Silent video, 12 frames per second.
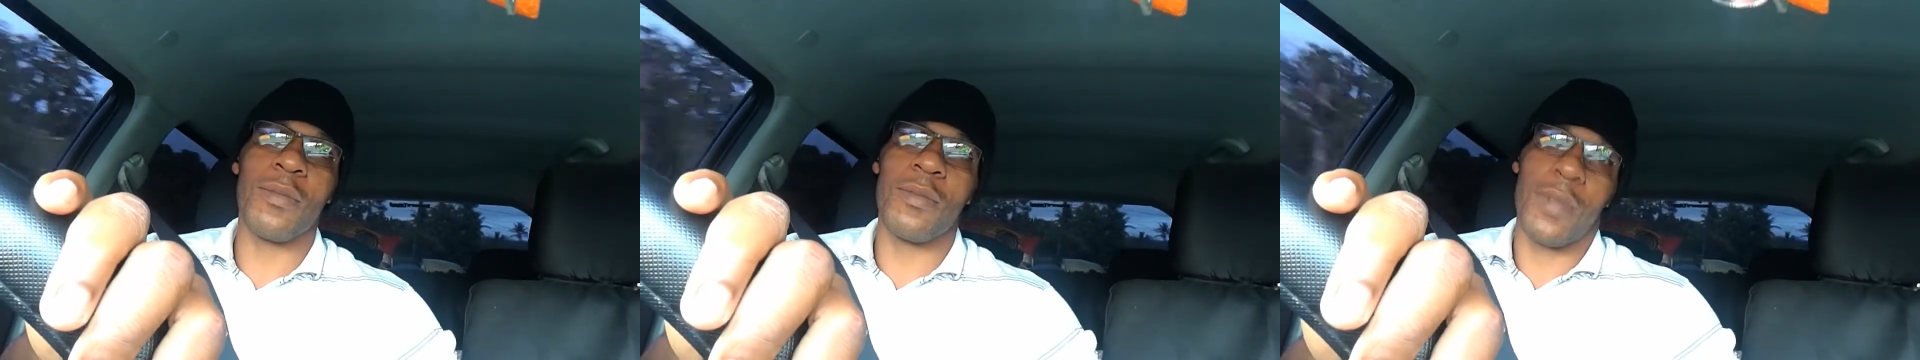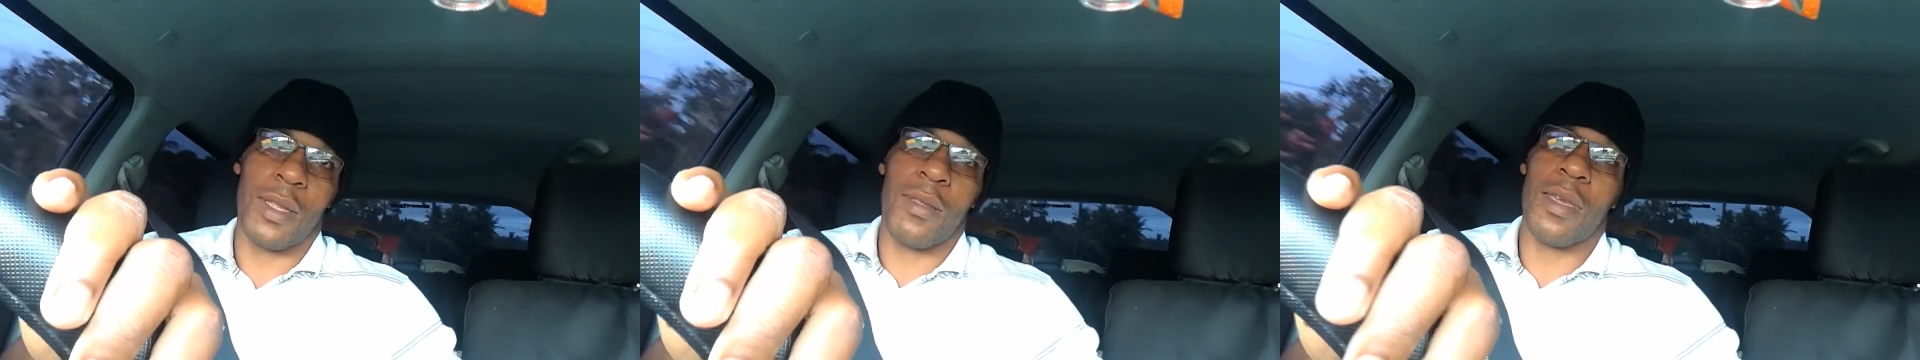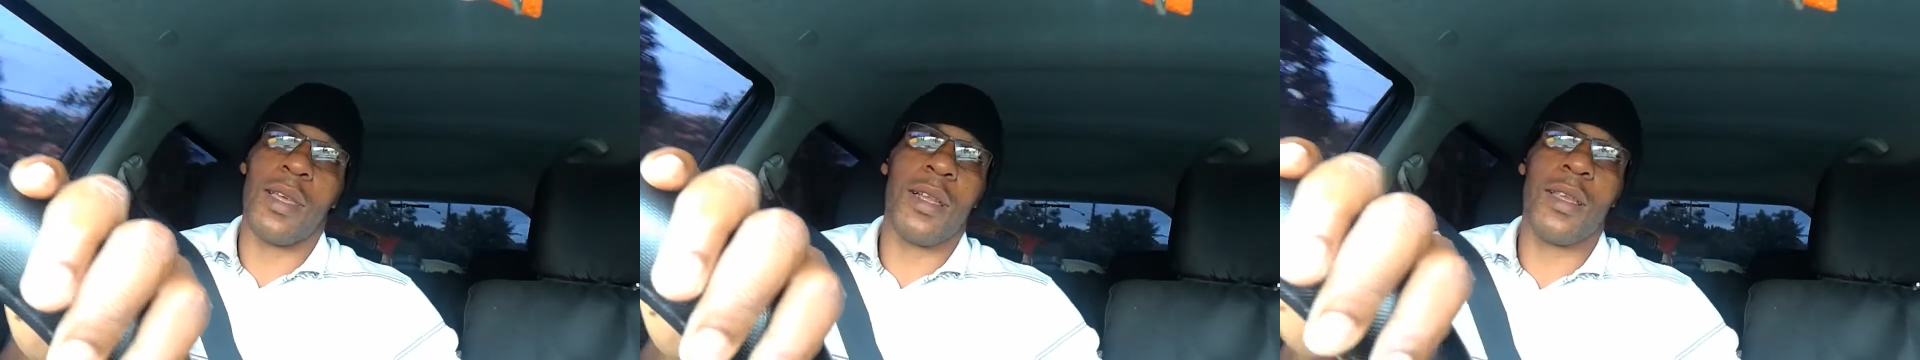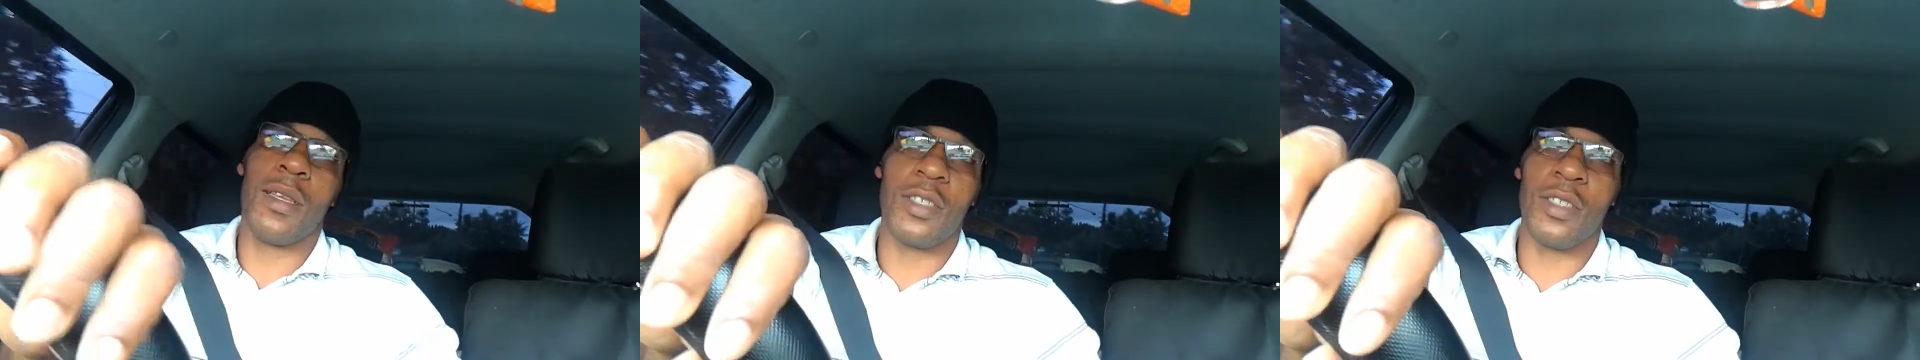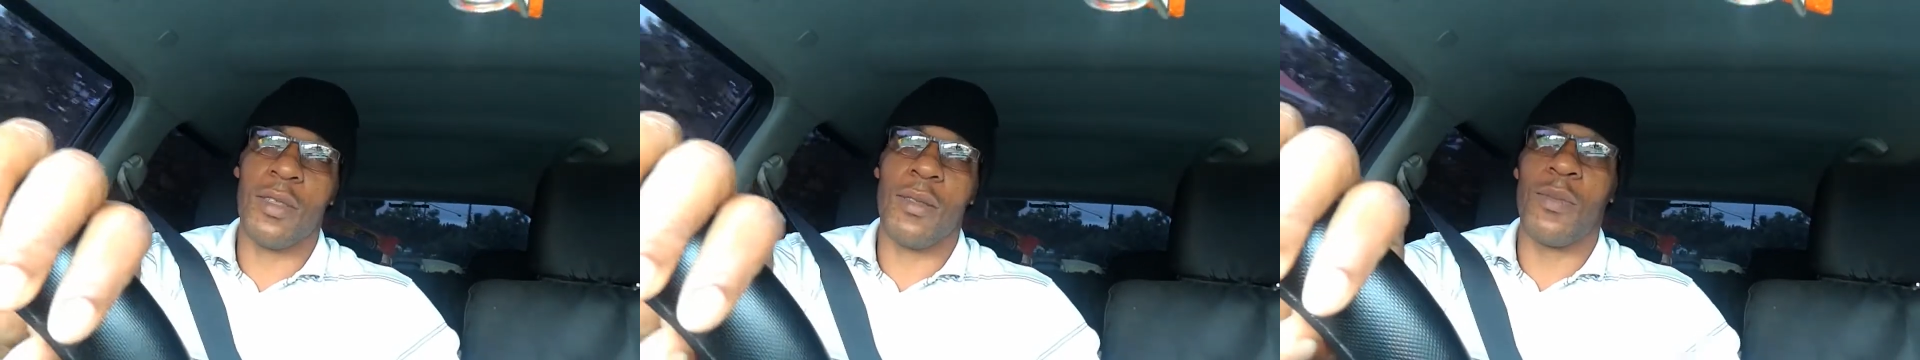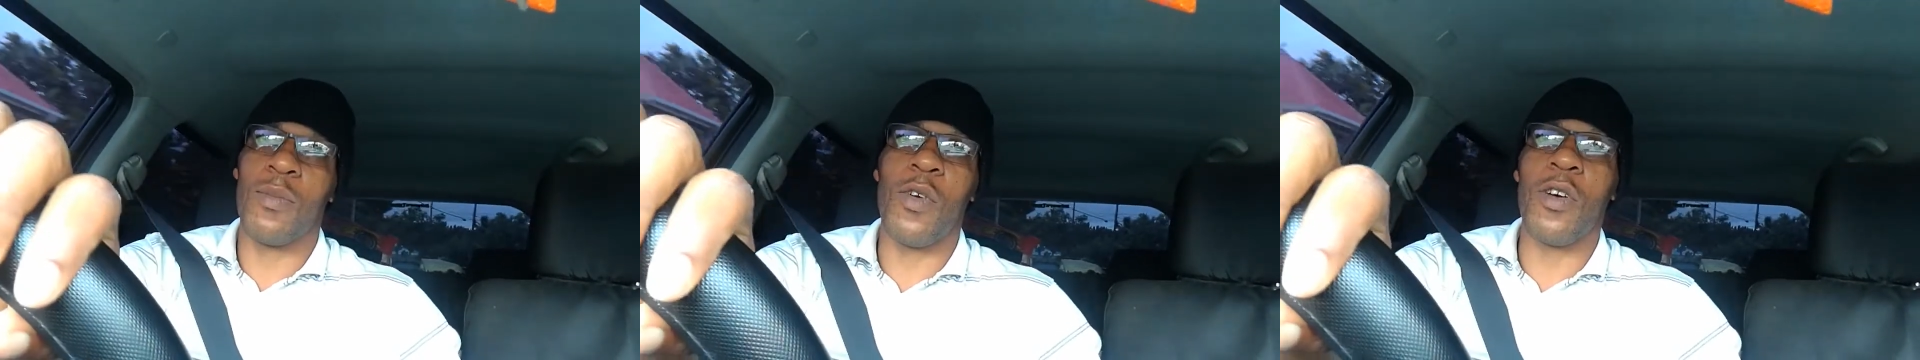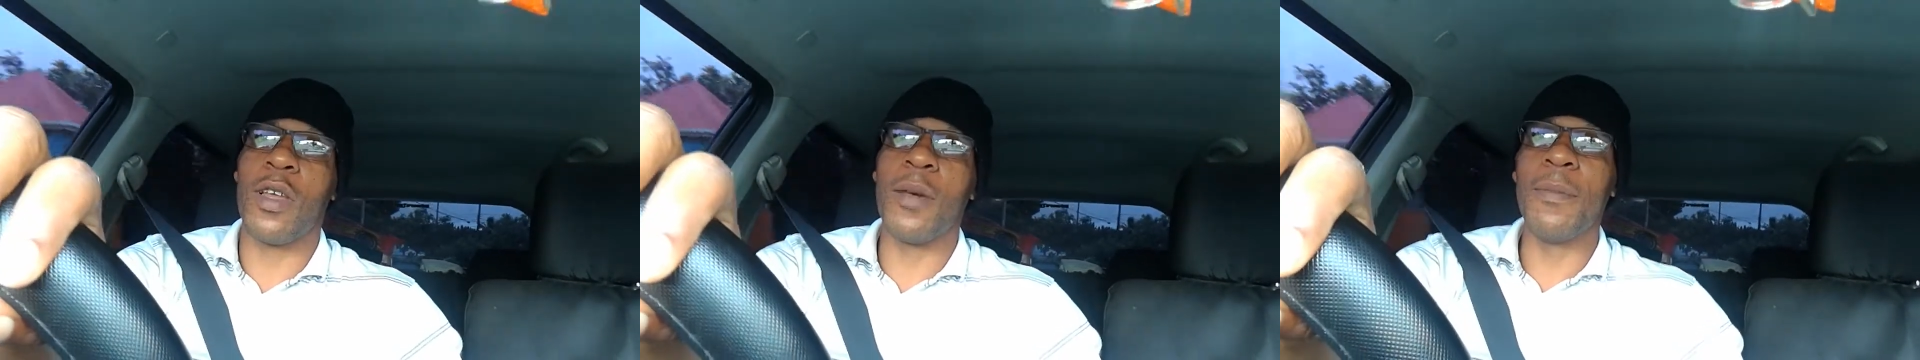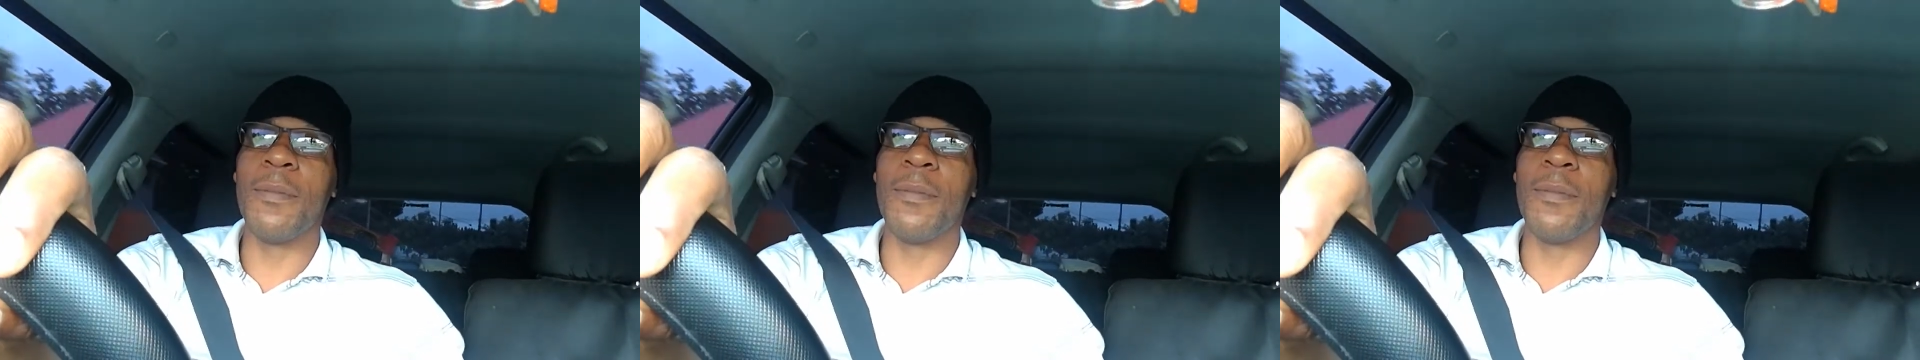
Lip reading: basically just boredom.